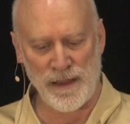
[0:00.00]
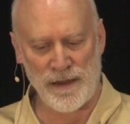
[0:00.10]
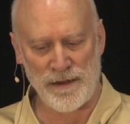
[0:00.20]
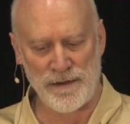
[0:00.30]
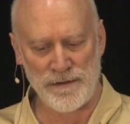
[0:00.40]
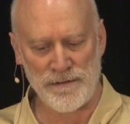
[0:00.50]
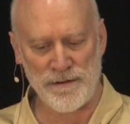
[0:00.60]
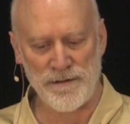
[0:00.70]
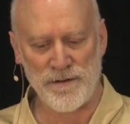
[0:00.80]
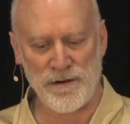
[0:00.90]
uh,
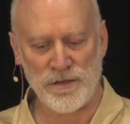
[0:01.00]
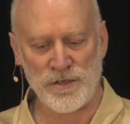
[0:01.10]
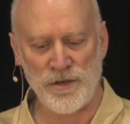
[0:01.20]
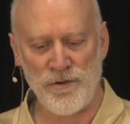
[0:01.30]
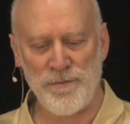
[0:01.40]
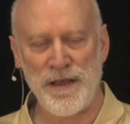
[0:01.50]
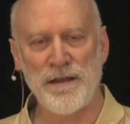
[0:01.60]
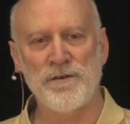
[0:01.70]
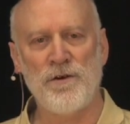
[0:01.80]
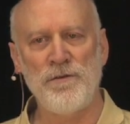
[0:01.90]
the Lord showed
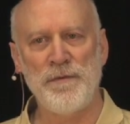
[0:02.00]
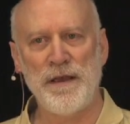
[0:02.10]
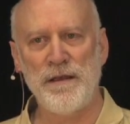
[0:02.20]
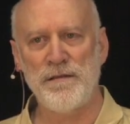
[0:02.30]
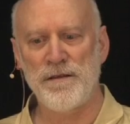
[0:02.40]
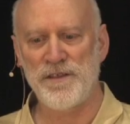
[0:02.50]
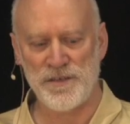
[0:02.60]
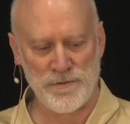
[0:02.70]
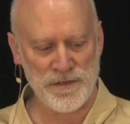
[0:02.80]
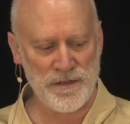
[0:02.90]
me and told me that
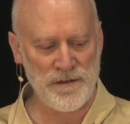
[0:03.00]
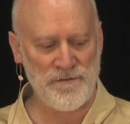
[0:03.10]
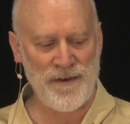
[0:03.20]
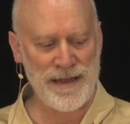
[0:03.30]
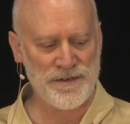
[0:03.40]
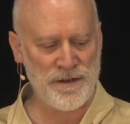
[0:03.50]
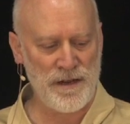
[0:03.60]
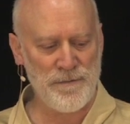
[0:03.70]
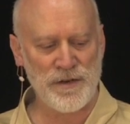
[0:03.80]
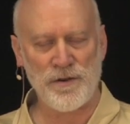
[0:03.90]
this was the fast that
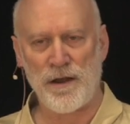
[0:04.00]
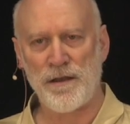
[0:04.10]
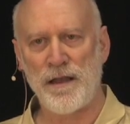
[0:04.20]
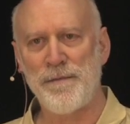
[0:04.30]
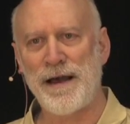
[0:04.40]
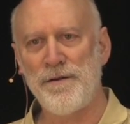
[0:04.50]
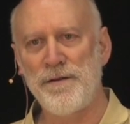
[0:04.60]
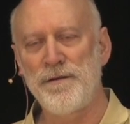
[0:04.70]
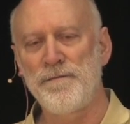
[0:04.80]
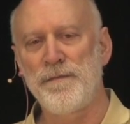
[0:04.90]
He had been talking
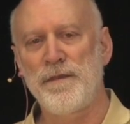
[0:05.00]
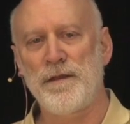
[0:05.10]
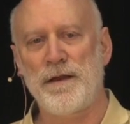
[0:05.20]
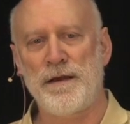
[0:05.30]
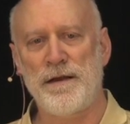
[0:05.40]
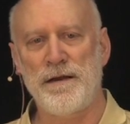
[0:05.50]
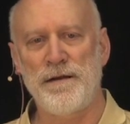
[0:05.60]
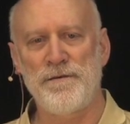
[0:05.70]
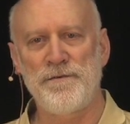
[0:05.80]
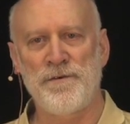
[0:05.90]
about
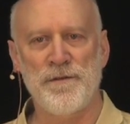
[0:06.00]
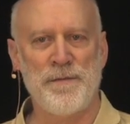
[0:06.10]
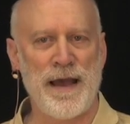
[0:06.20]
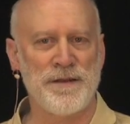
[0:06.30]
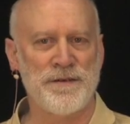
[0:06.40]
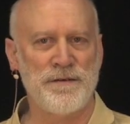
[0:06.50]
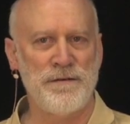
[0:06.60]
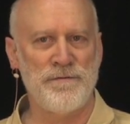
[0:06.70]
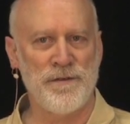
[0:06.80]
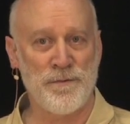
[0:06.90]
uh, for the past,
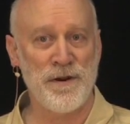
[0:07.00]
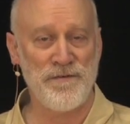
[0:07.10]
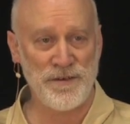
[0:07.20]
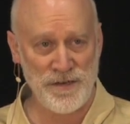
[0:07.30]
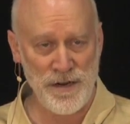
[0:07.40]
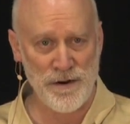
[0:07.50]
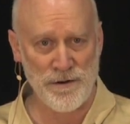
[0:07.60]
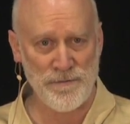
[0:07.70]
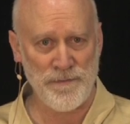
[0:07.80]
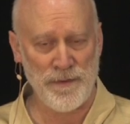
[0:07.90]
for the previous
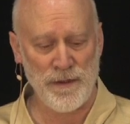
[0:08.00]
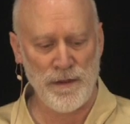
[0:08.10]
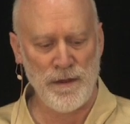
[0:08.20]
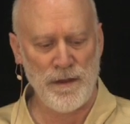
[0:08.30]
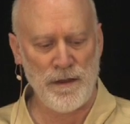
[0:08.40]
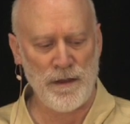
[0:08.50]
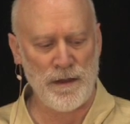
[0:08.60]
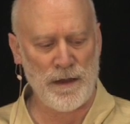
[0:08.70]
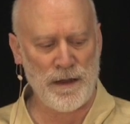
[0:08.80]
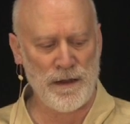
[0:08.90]
year.
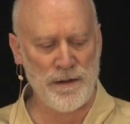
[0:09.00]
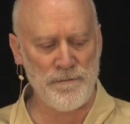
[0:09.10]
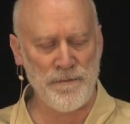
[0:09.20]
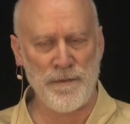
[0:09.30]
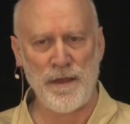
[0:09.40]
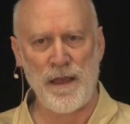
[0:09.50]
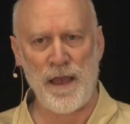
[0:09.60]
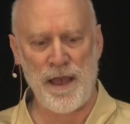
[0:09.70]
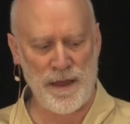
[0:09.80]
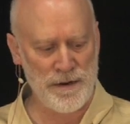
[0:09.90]
Um,
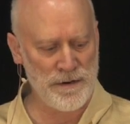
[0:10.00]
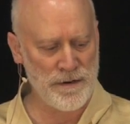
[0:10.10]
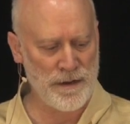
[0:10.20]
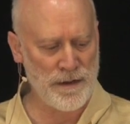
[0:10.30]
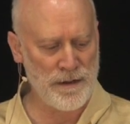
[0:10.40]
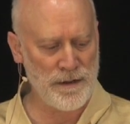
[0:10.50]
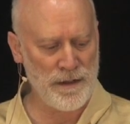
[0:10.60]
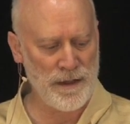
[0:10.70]
and uh,